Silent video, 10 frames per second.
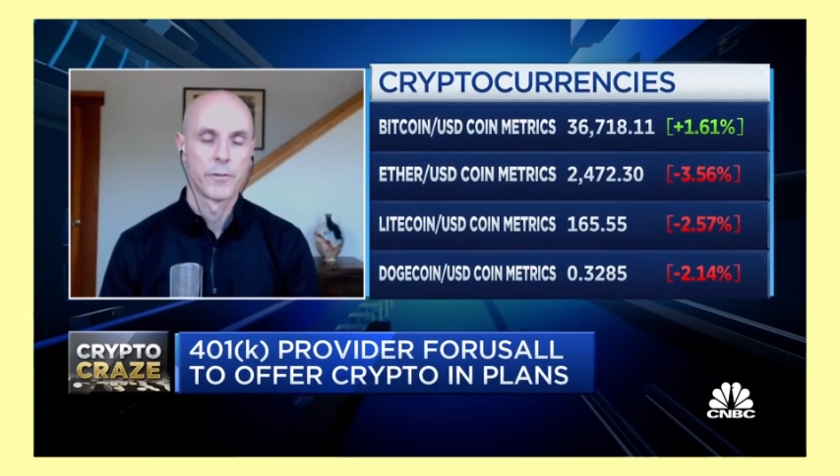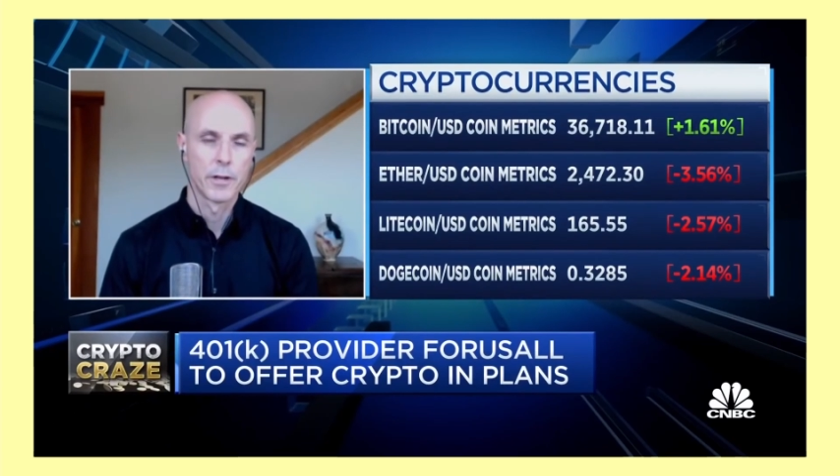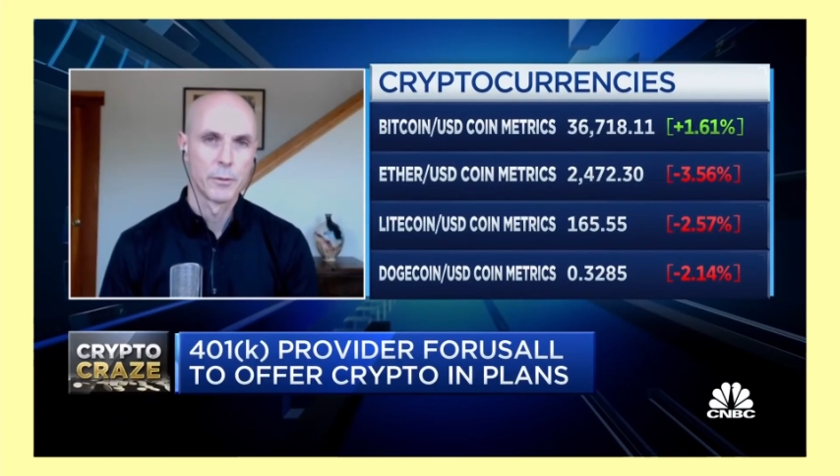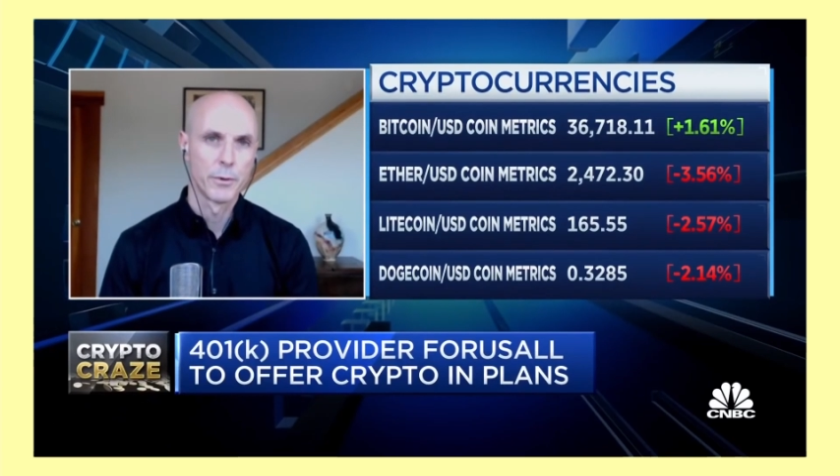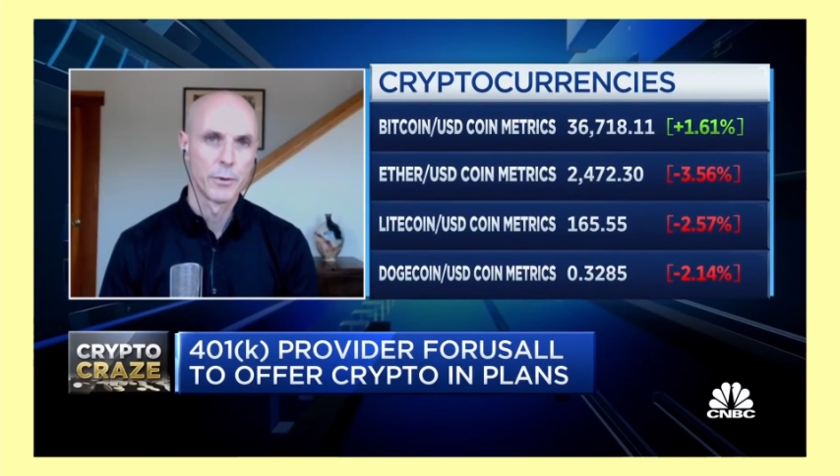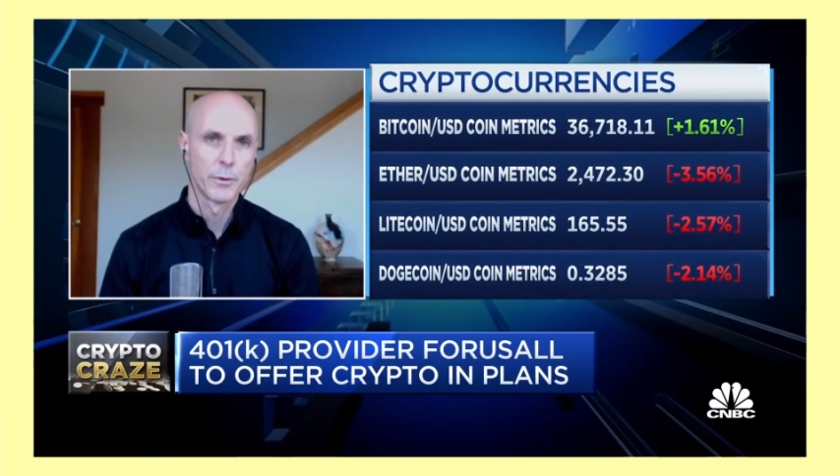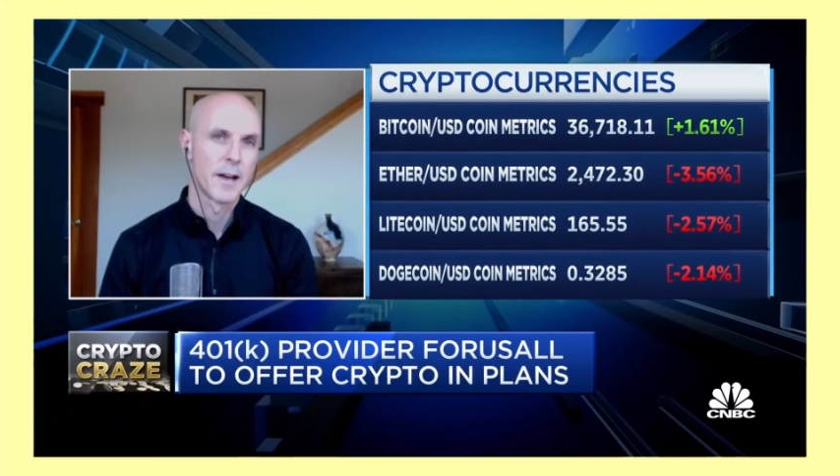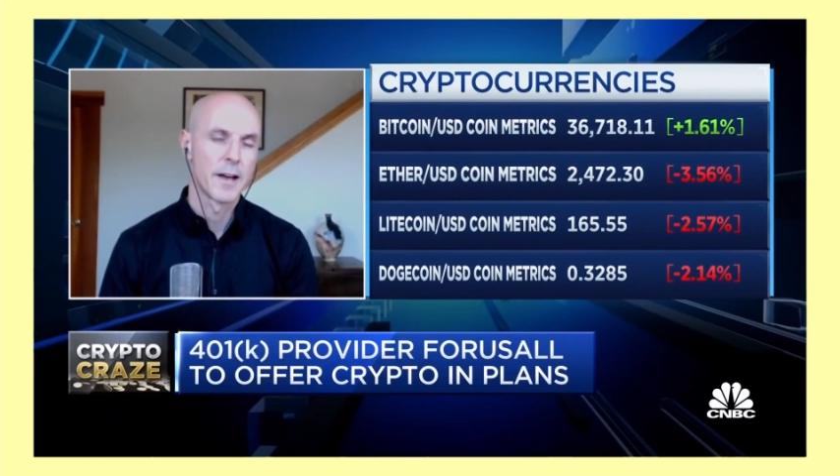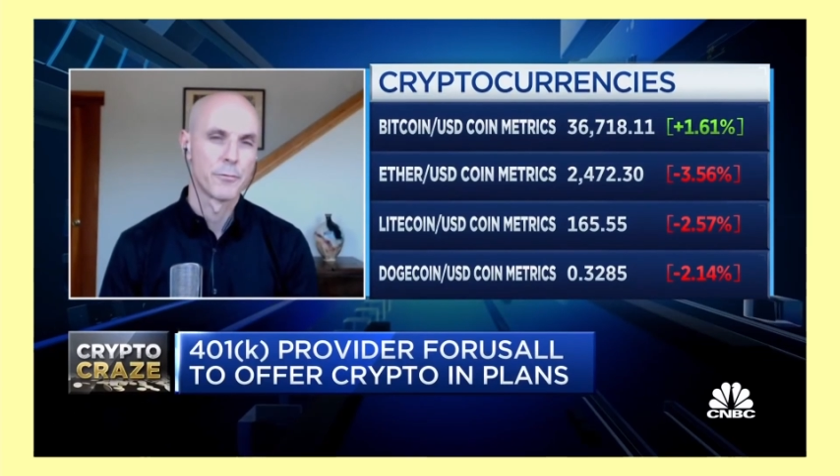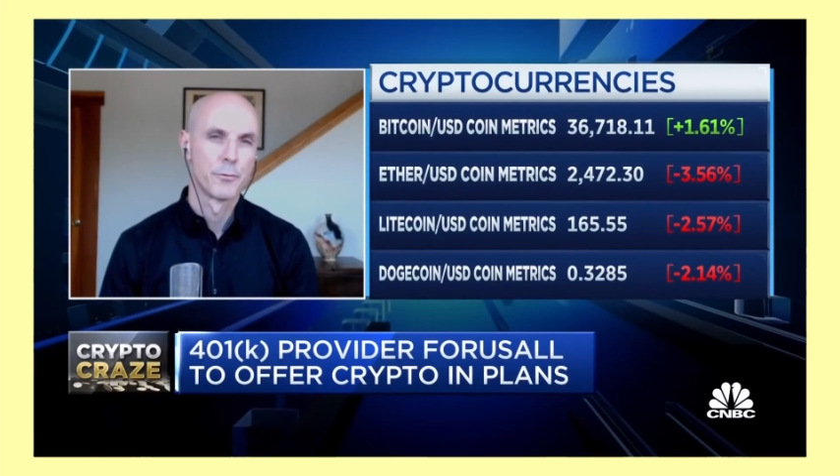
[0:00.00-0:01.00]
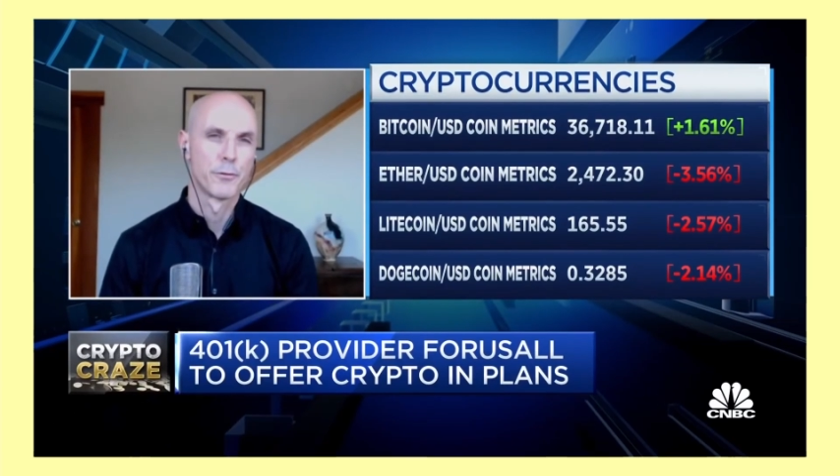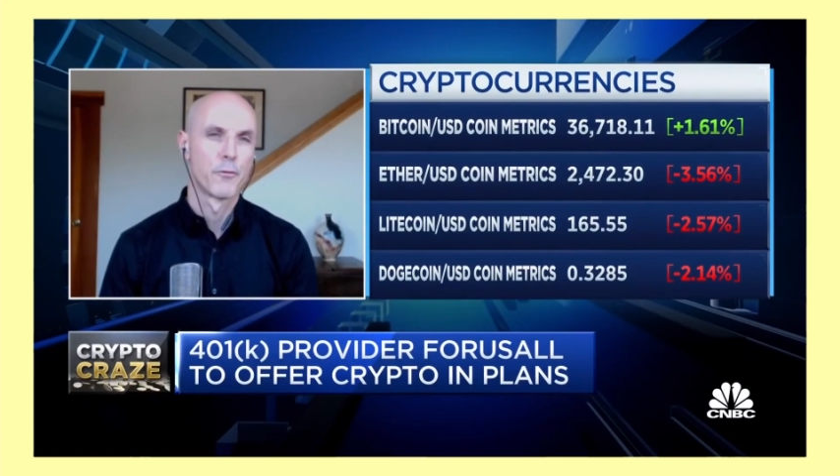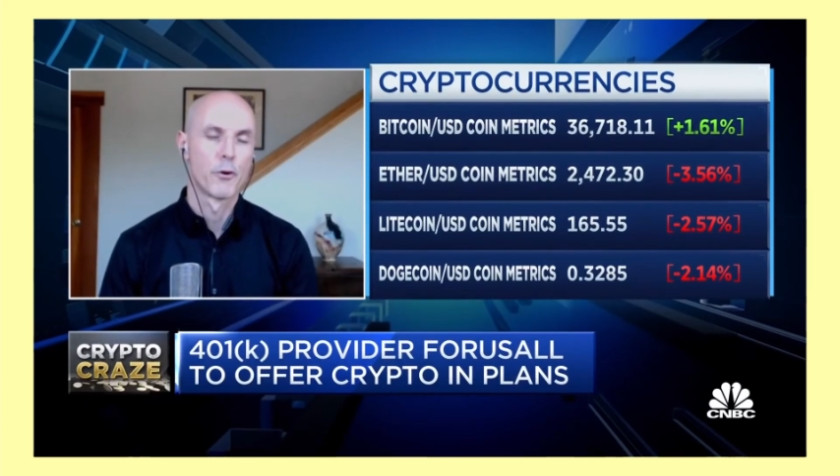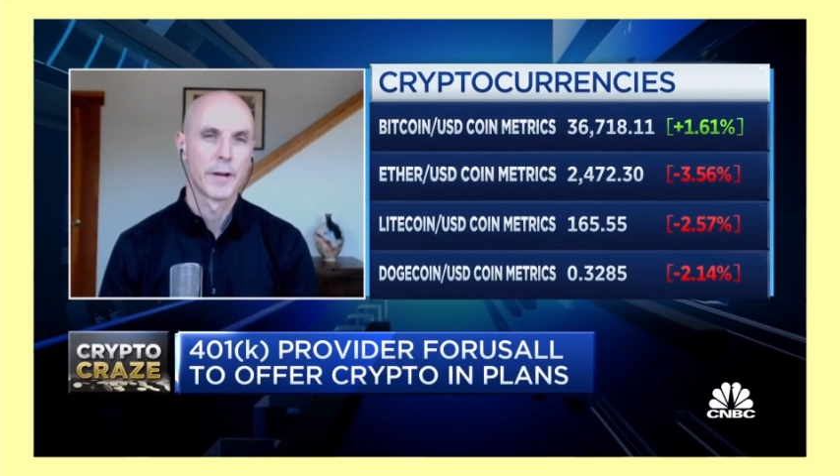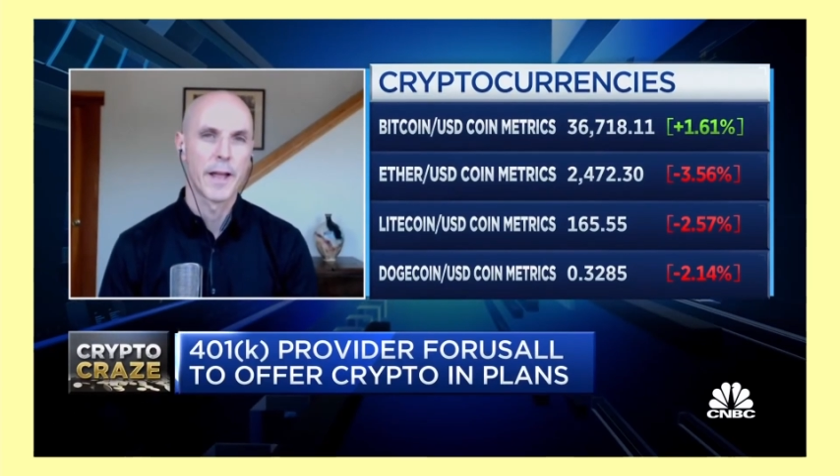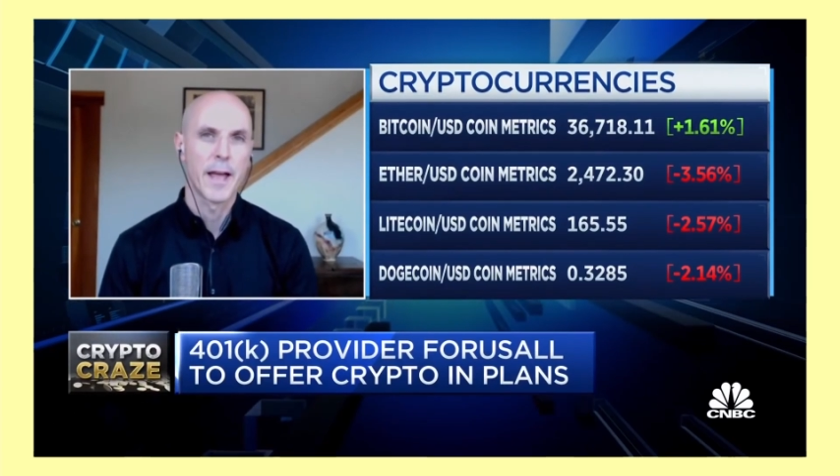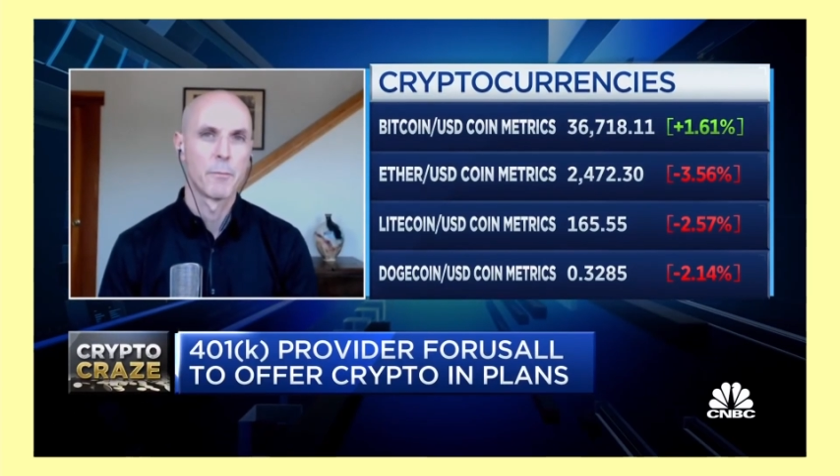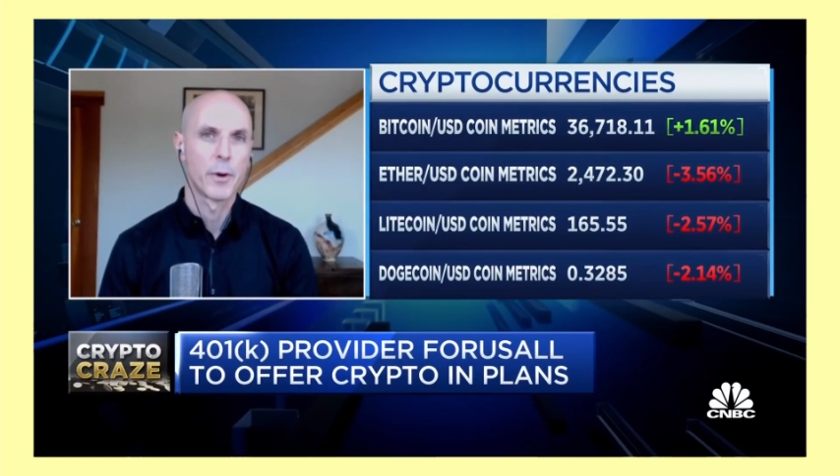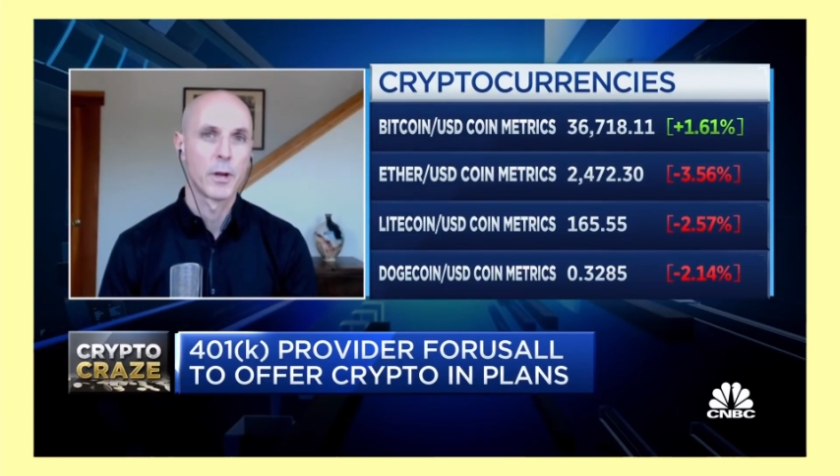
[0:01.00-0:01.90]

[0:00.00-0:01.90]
available through the 401k.